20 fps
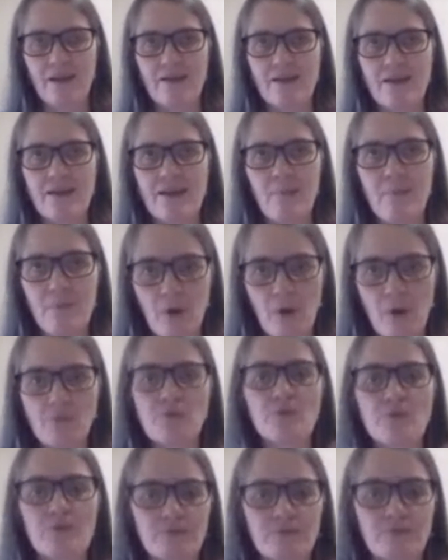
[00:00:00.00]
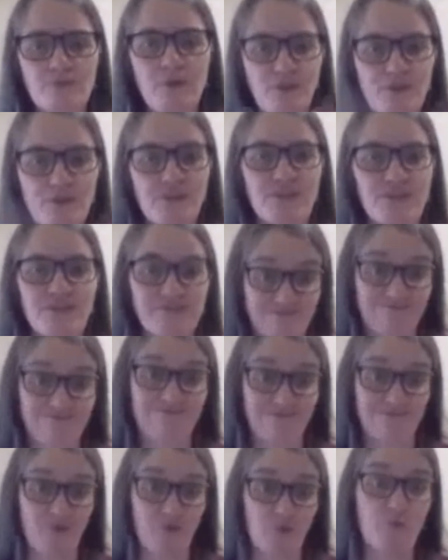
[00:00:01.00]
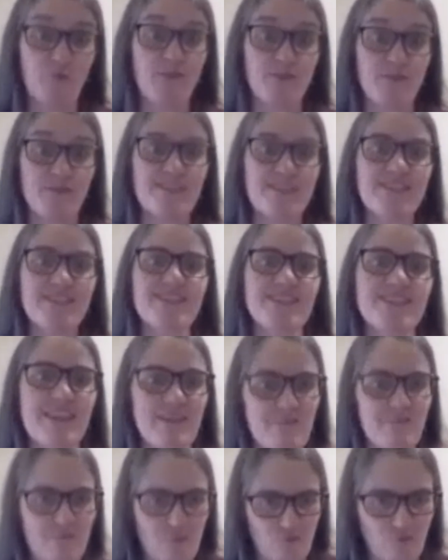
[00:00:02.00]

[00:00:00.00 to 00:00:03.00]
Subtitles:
Now, both groups of entities had